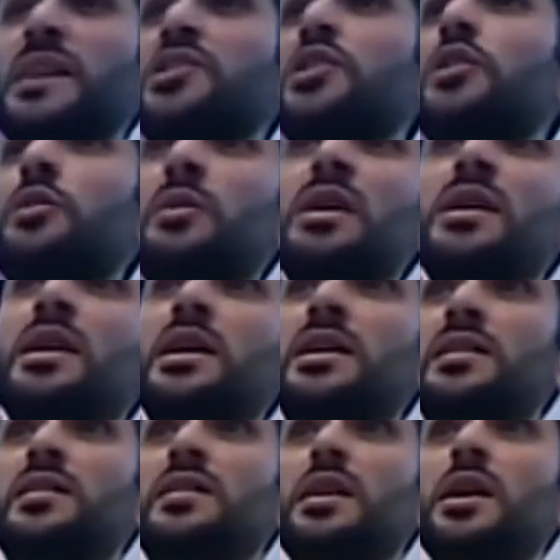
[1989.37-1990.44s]
actually 3
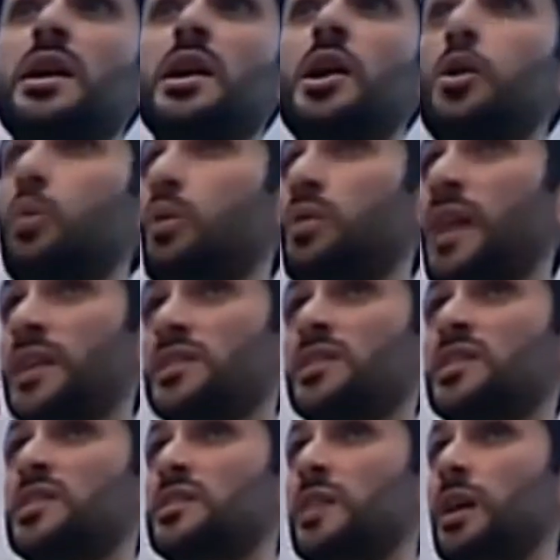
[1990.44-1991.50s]
years with that
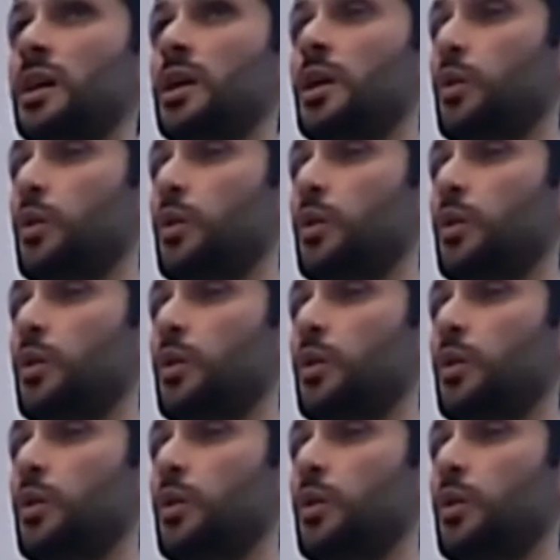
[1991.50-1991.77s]
sister,